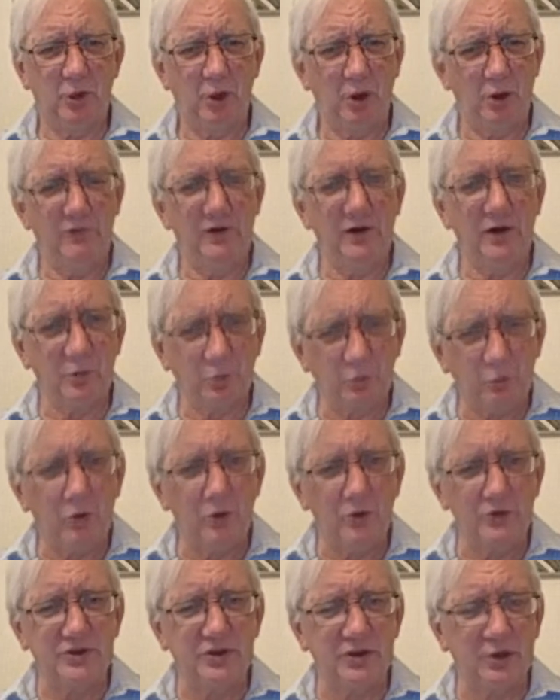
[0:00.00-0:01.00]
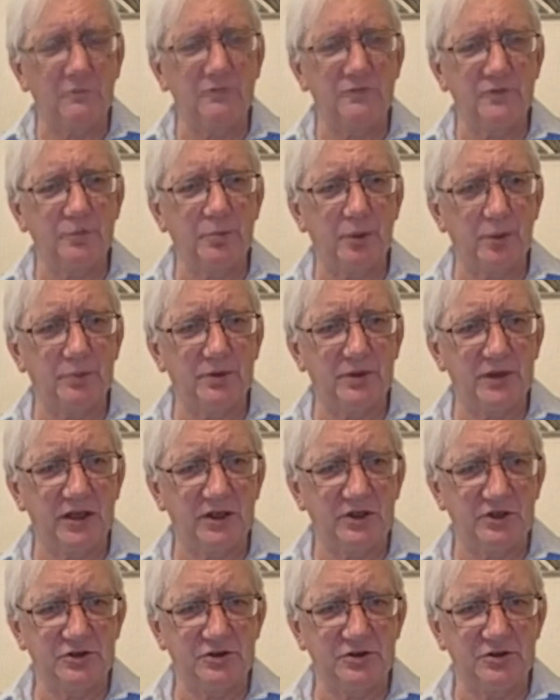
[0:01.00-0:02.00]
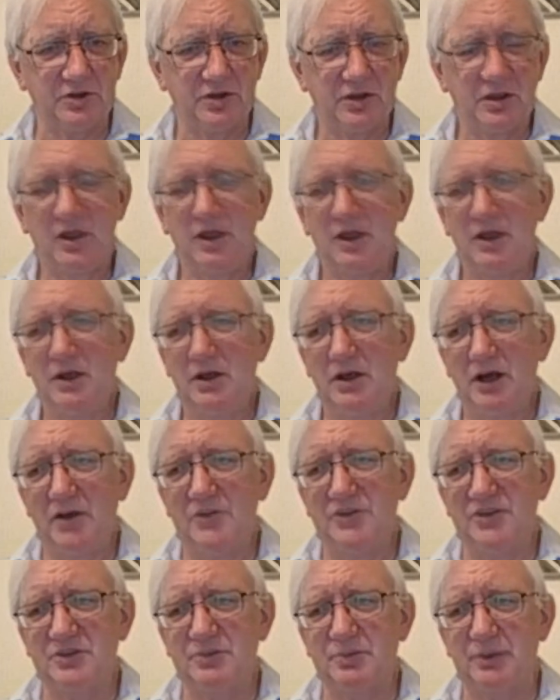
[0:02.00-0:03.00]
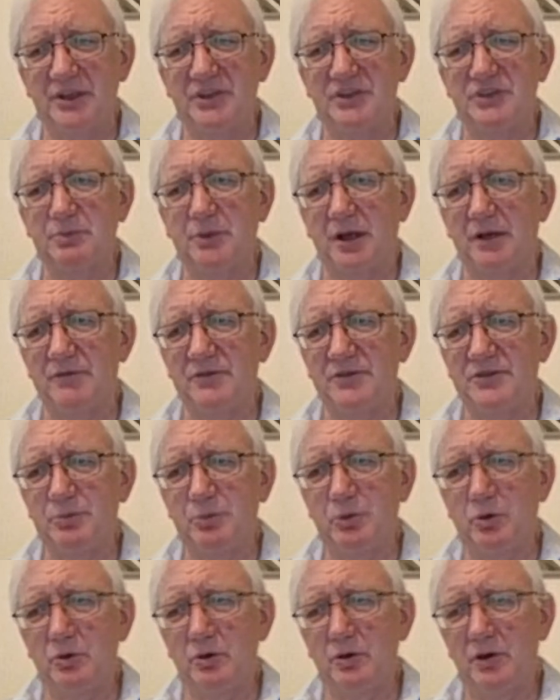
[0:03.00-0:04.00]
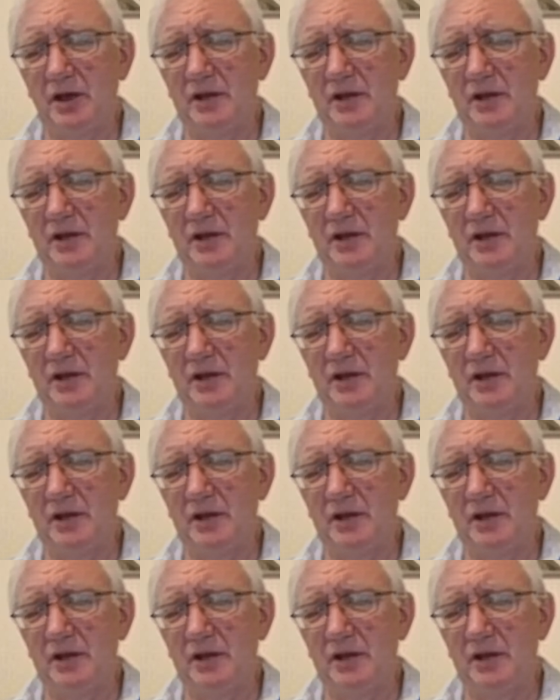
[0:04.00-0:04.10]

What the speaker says: Over a quarter of the population are displaced by this war.